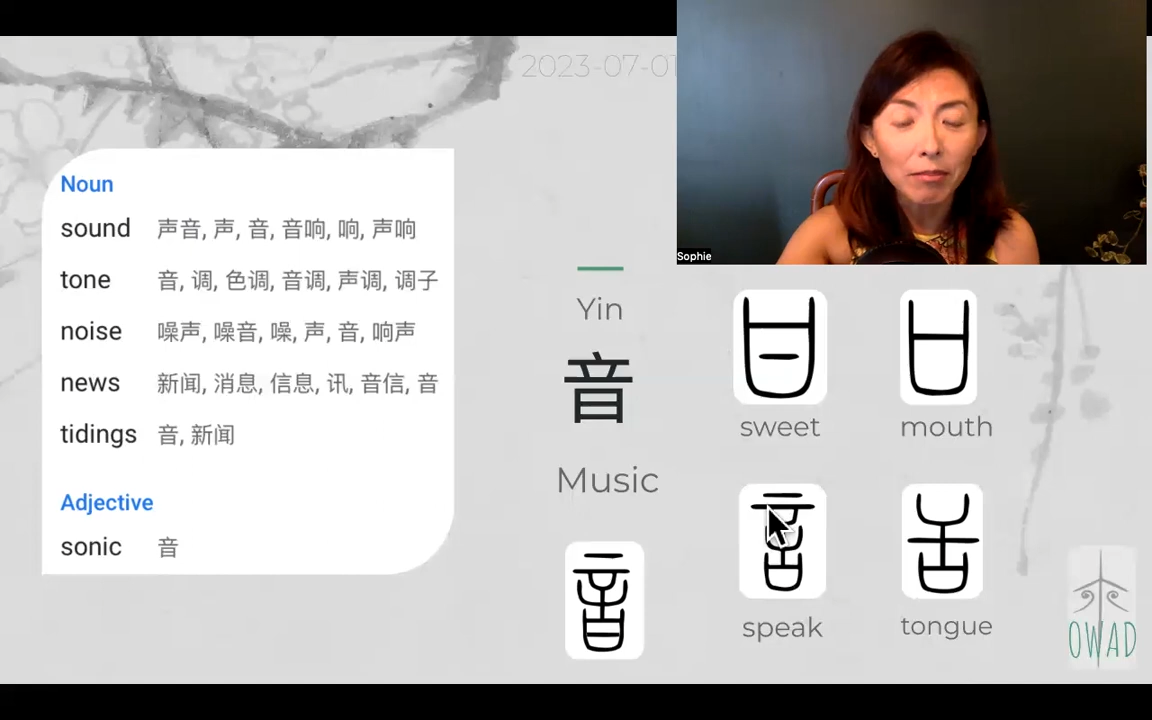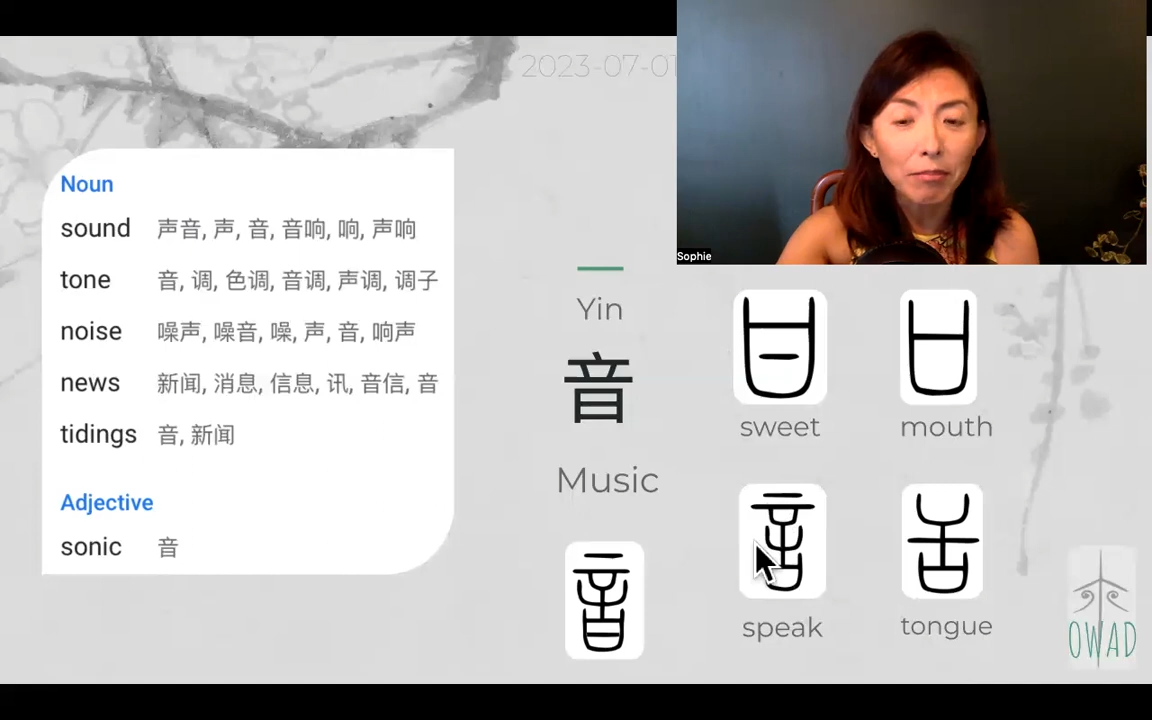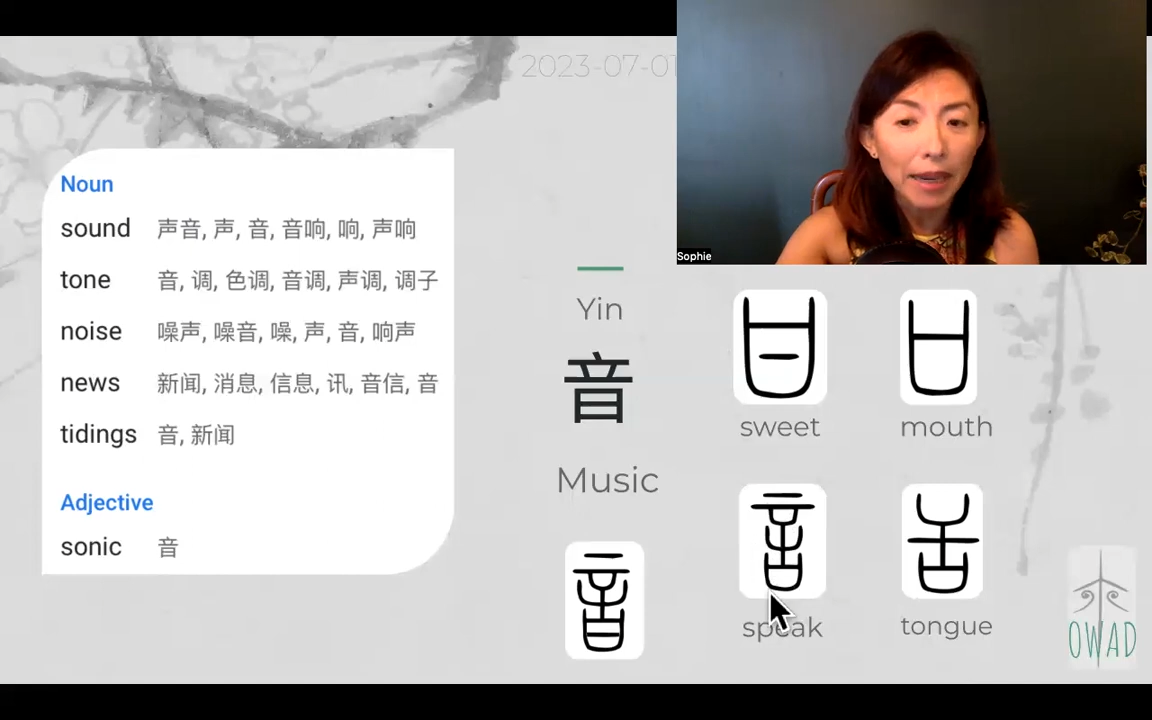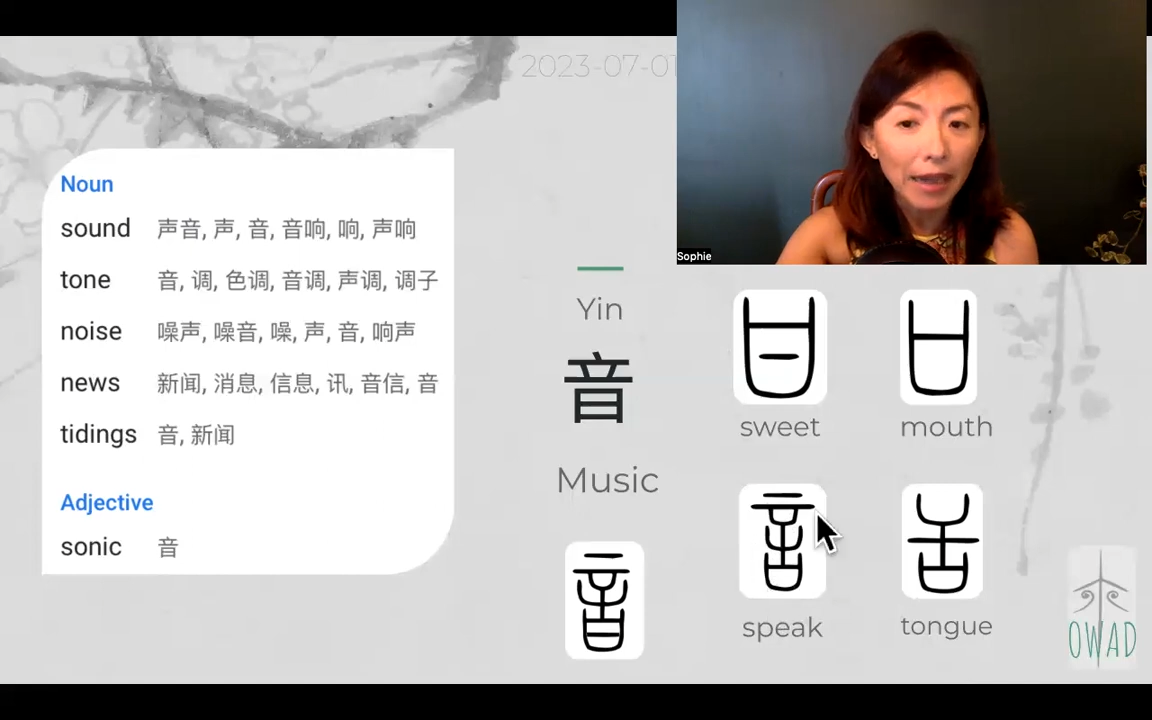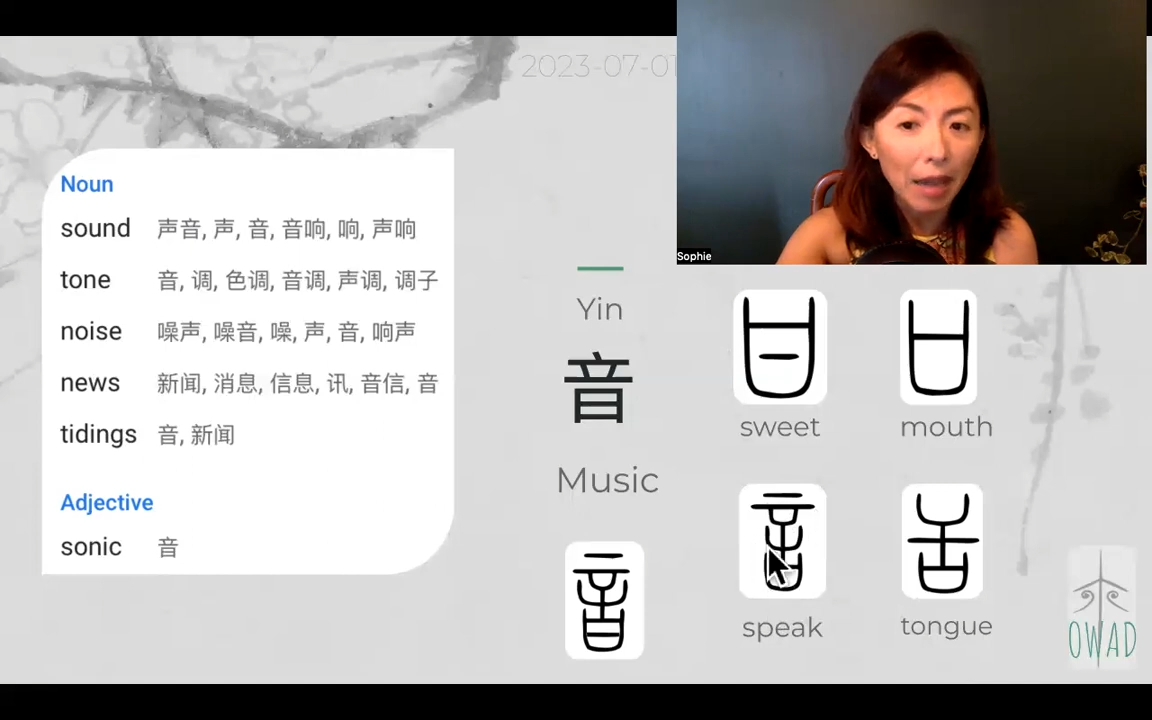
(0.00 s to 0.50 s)

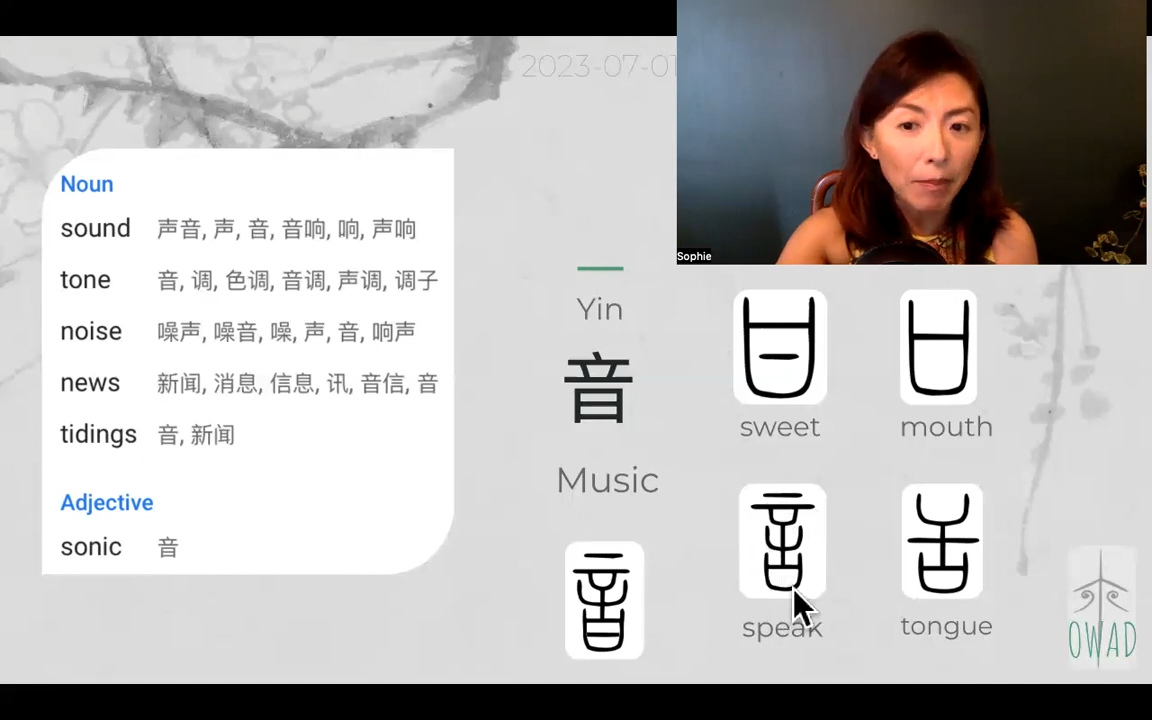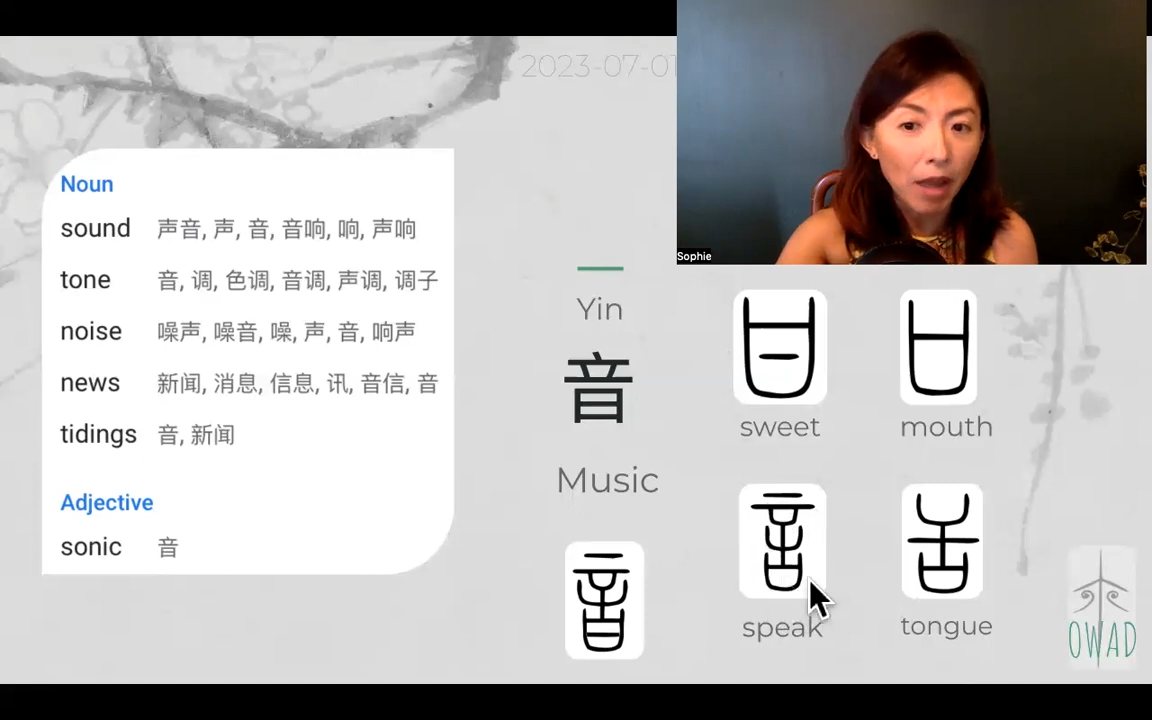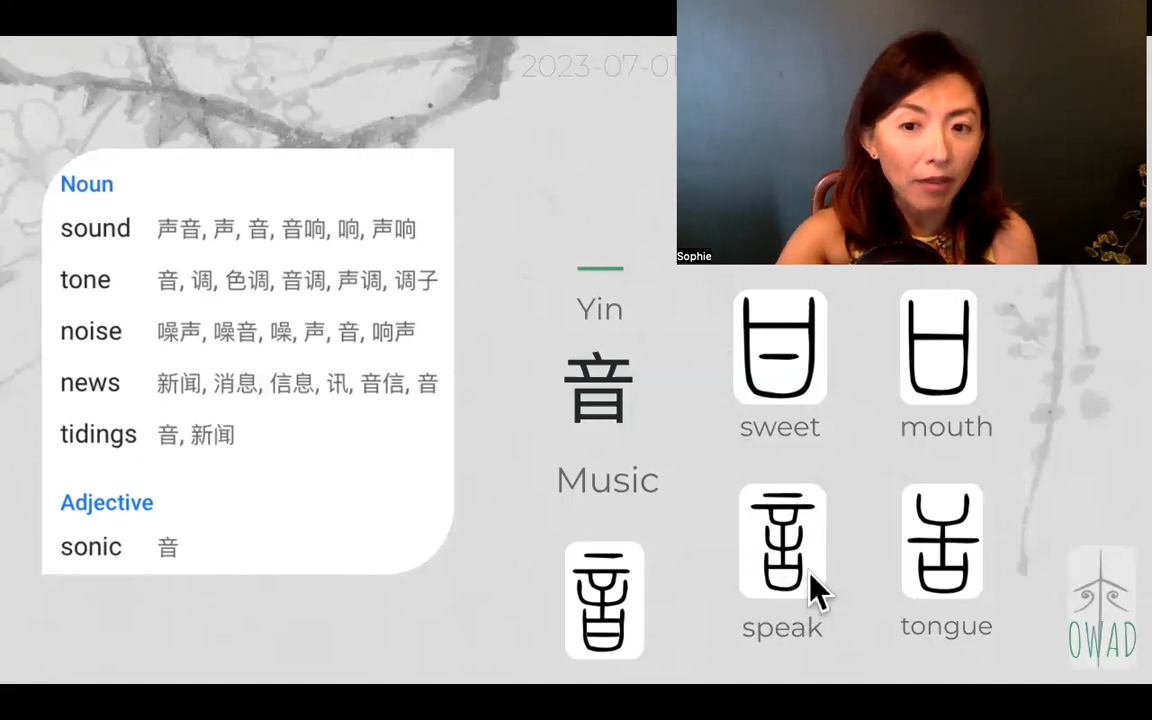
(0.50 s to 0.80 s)
made up